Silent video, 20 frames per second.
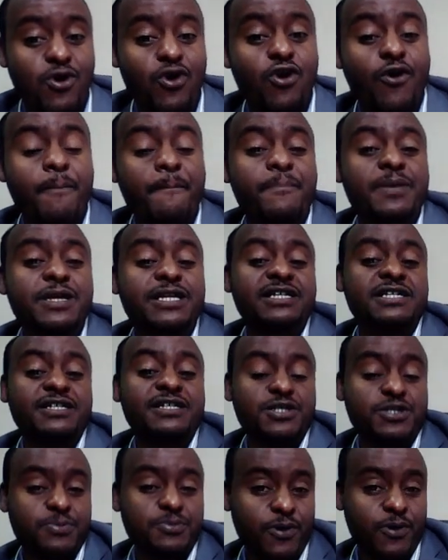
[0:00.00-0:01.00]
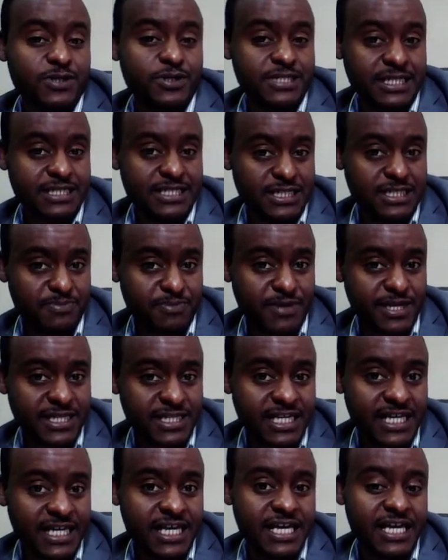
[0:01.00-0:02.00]
open response assessment
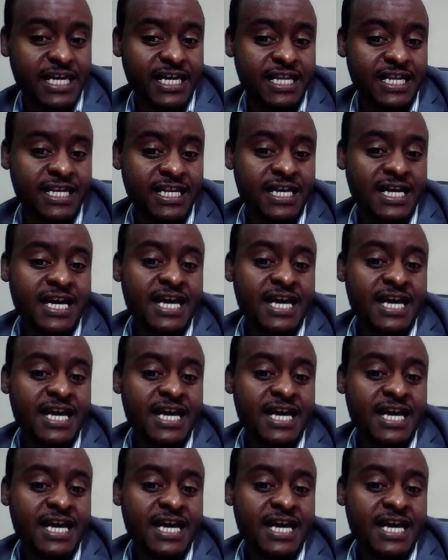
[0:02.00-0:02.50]
in